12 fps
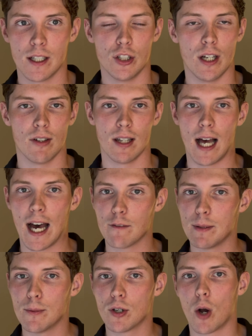You have a lot of
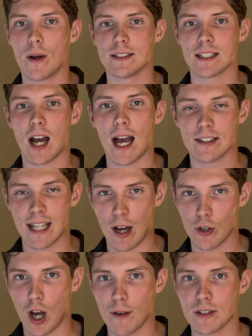people going to
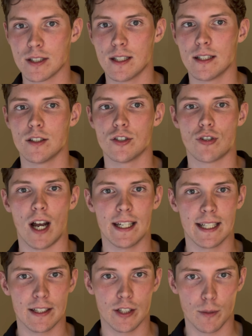town offices trying to
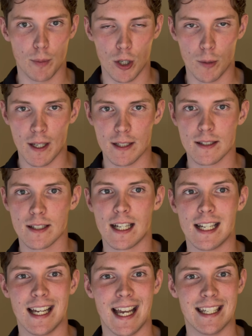get their permits,
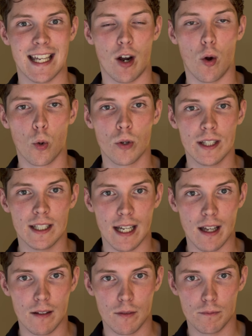and that only
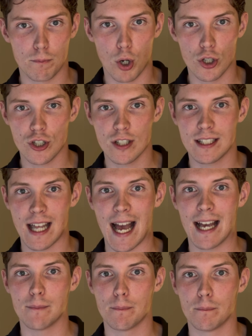pushes
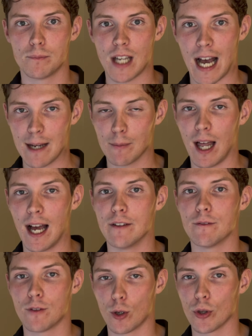that timeline
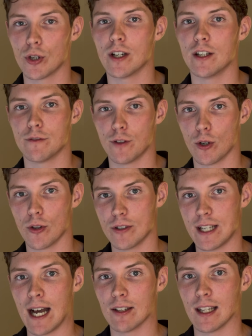further and further
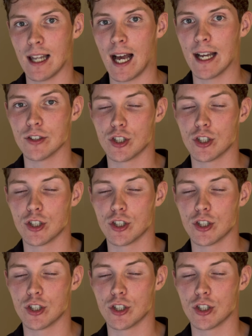down the line.